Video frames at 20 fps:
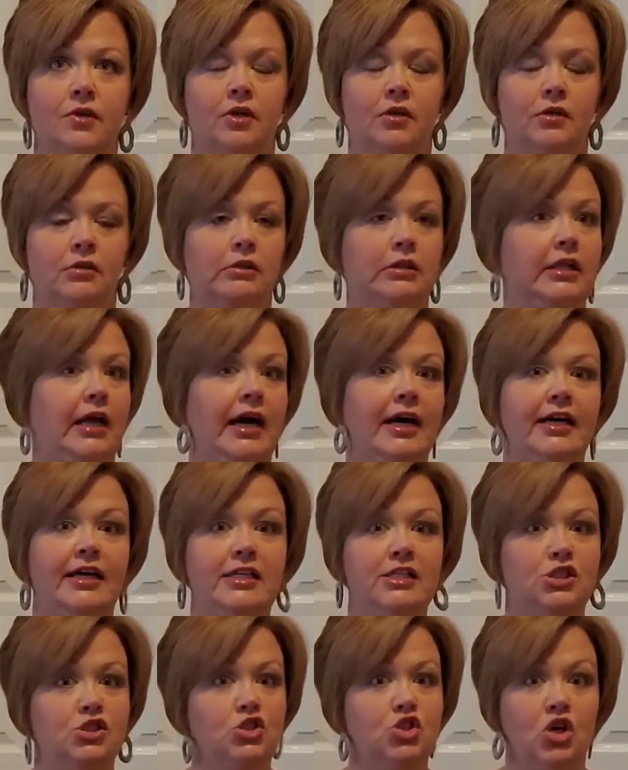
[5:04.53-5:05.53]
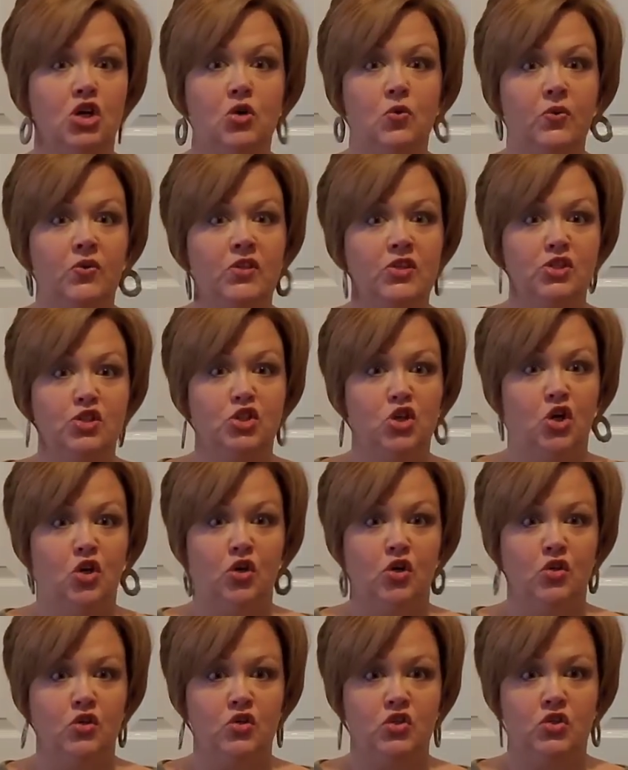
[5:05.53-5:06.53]
Lot gets drunk with his
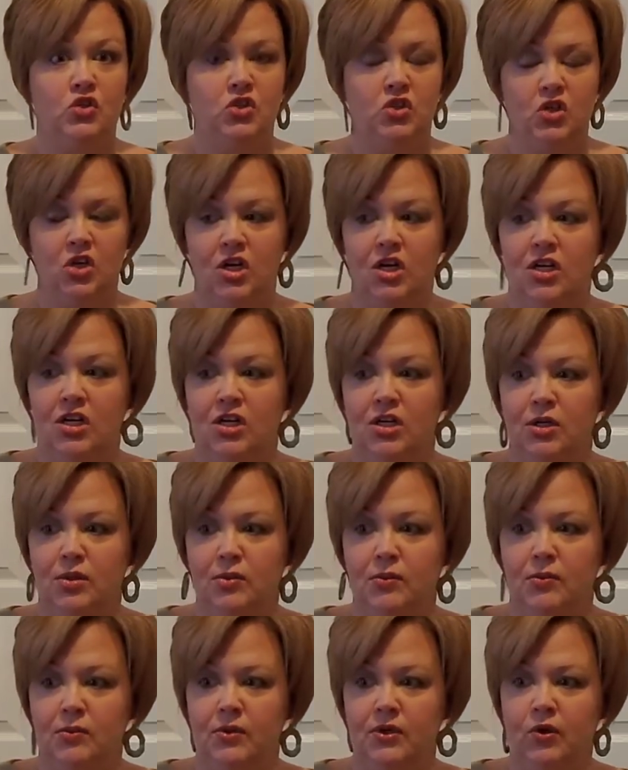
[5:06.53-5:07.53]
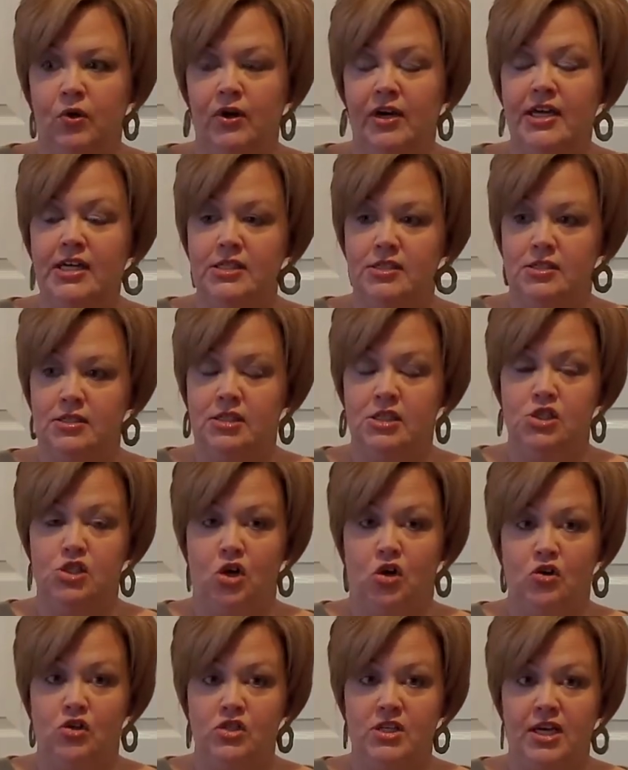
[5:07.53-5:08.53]
daughters, or his
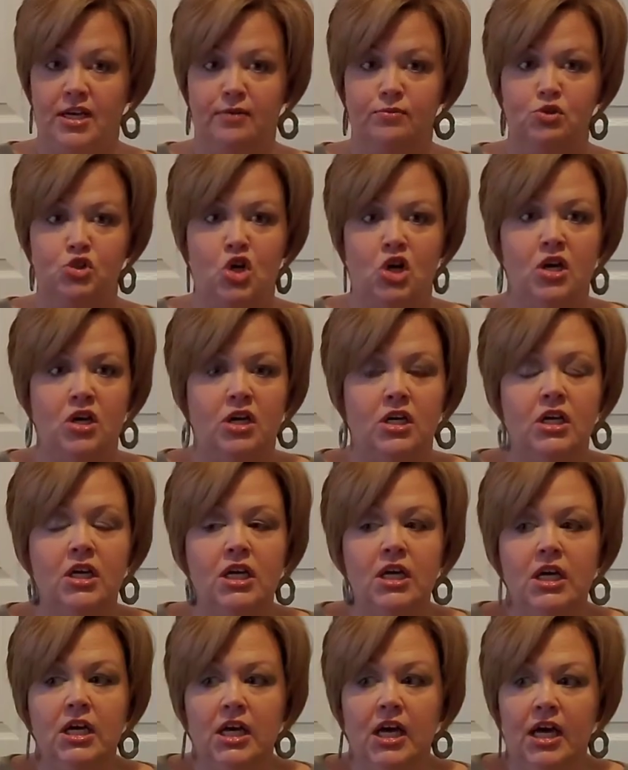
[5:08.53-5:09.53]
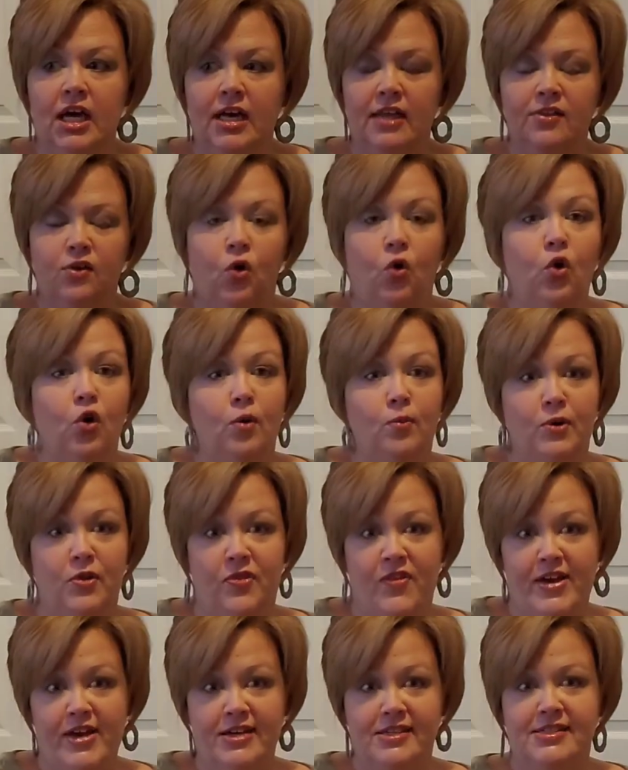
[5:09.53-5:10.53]
daughters get him drunk, and the horrible
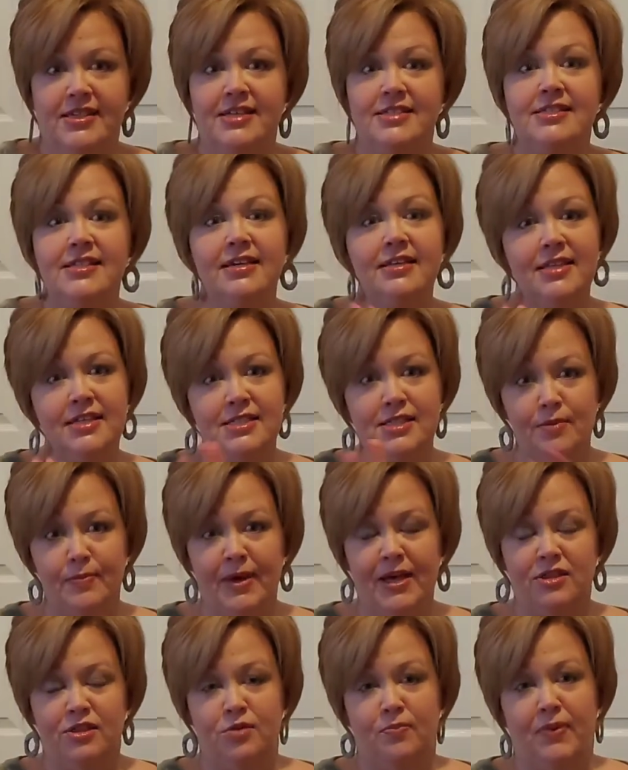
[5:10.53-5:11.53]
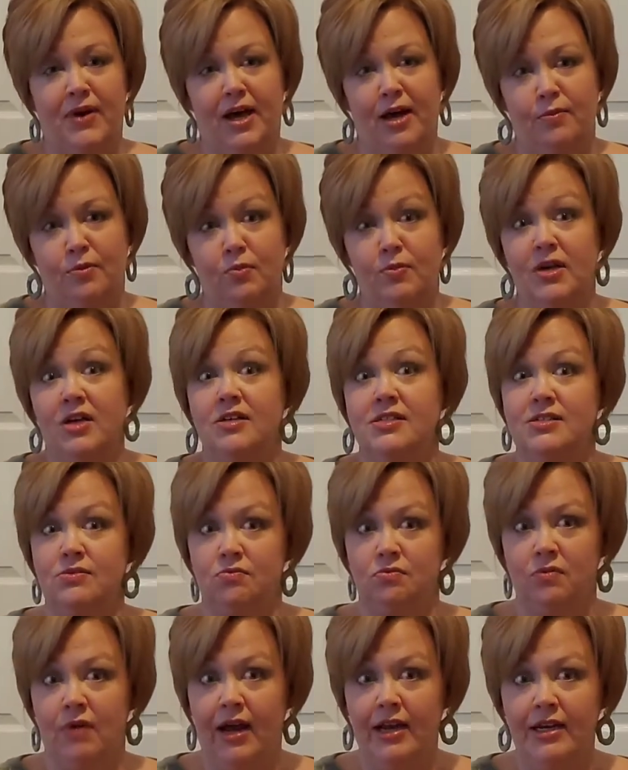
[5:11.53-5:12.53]
things. I say this about the Bible because
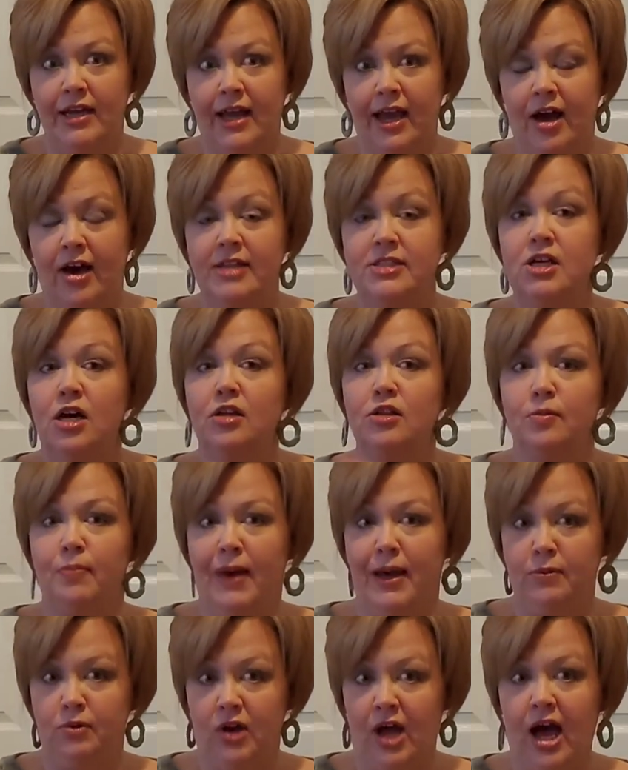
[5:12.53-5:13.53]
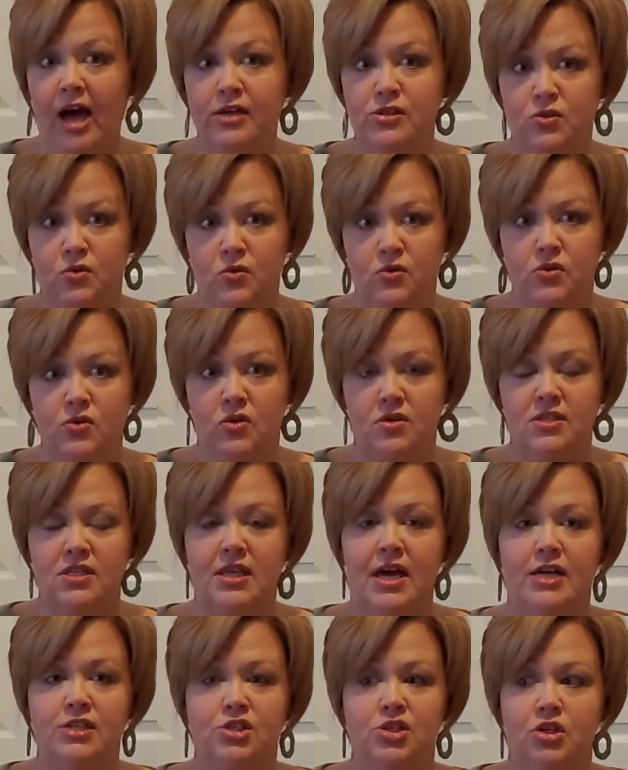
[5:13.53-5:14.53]
right now I taught the Bible to high school students
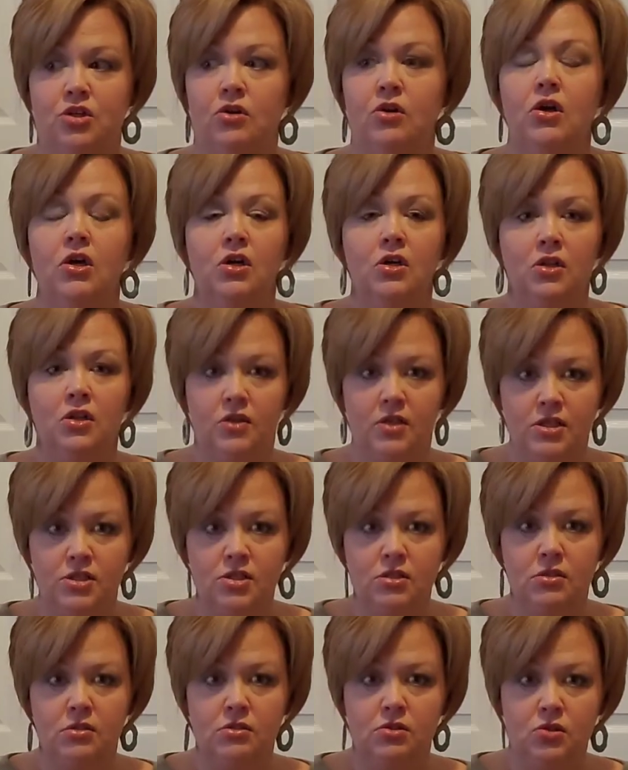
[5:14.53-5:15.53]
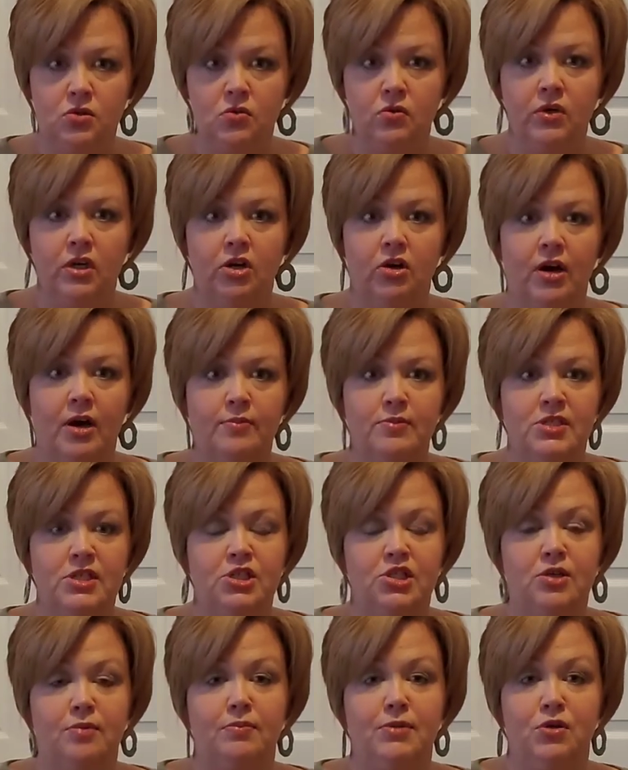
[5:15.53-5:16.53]
last year. This school year I'm
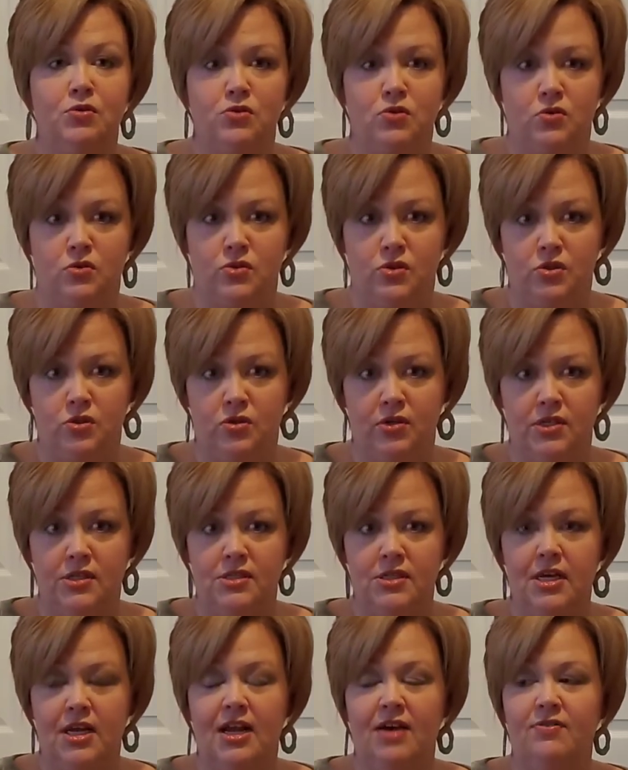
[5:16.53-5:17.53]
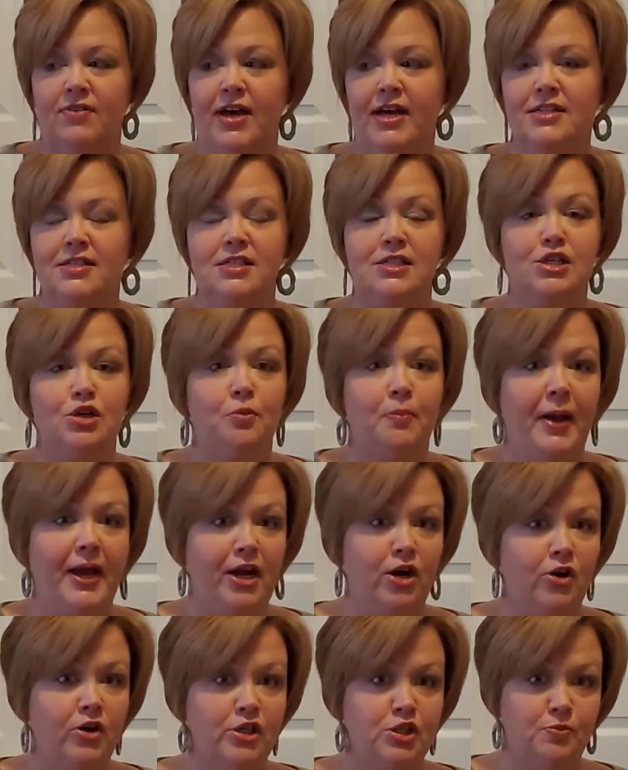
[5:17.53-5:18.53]
teaching middle school students, and I've had to tell
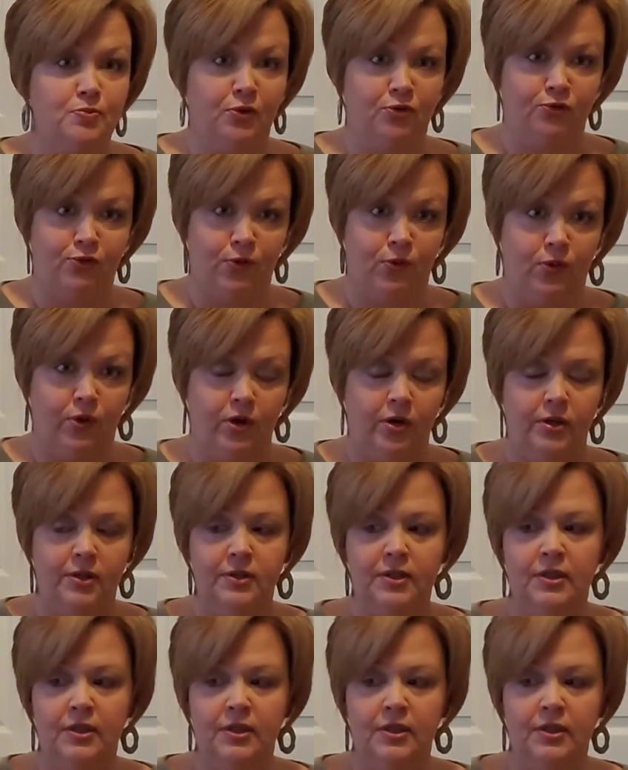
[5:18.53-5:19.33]
parents before,